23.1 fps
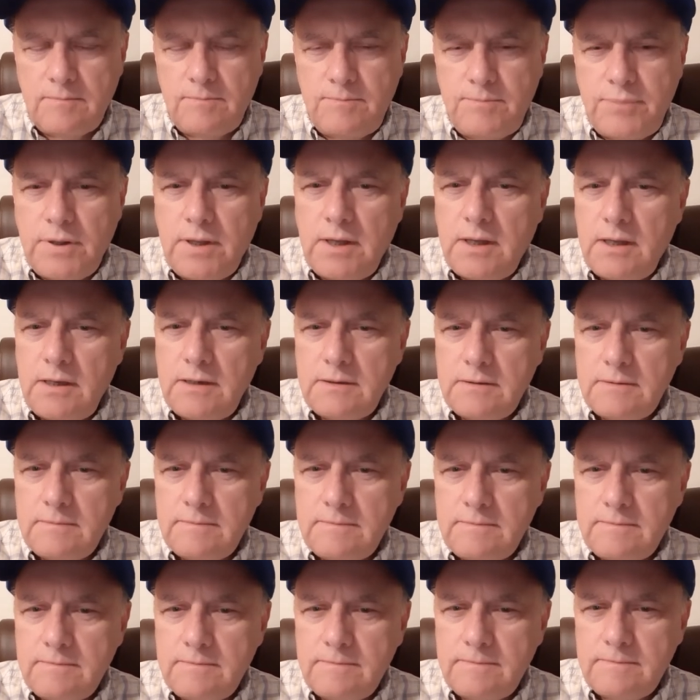But
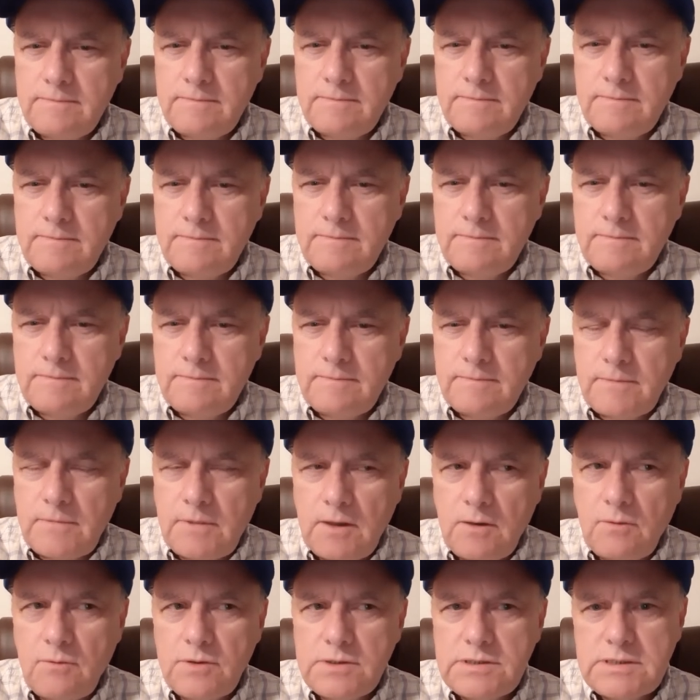
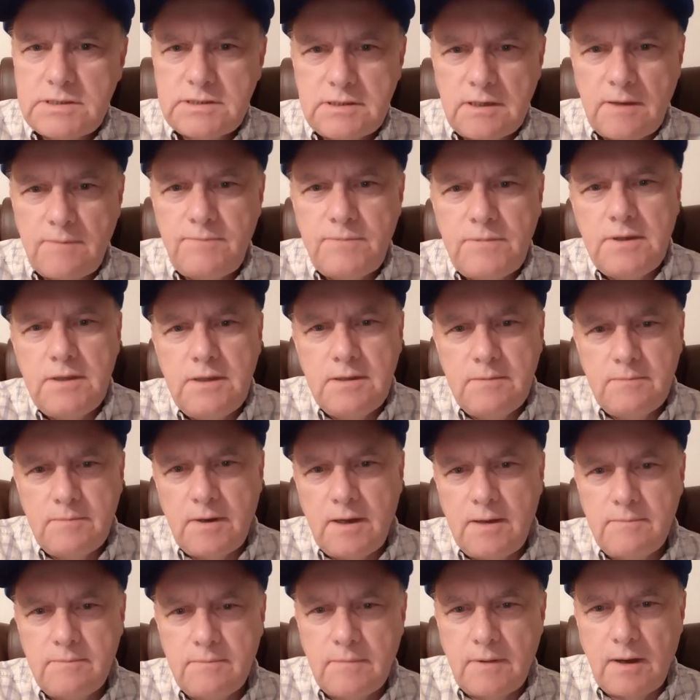there was something in
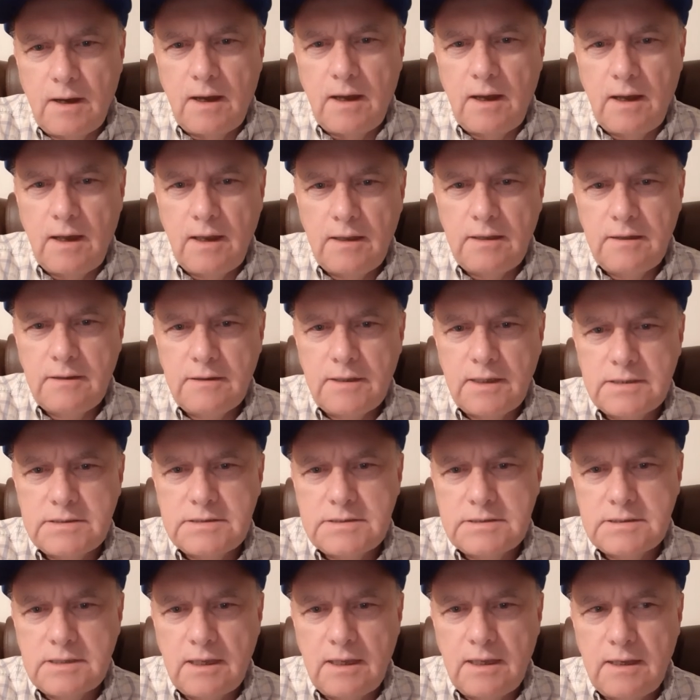my mind that
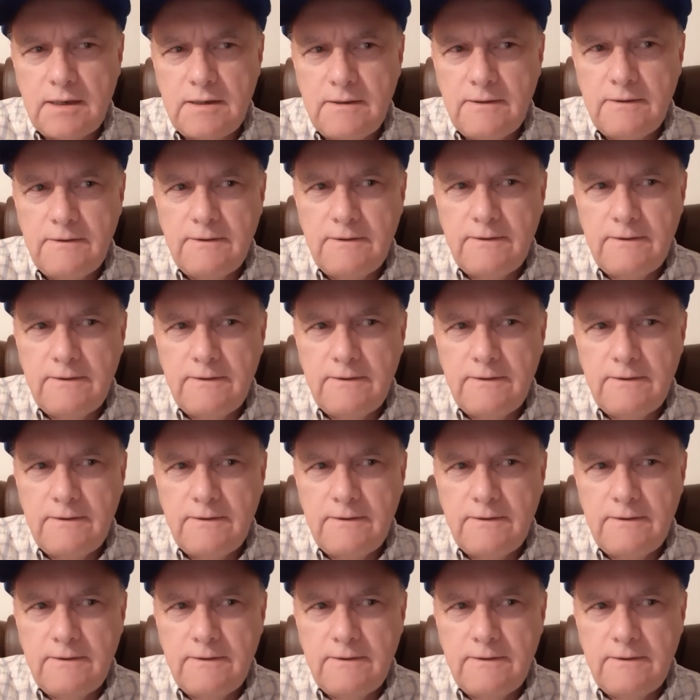said,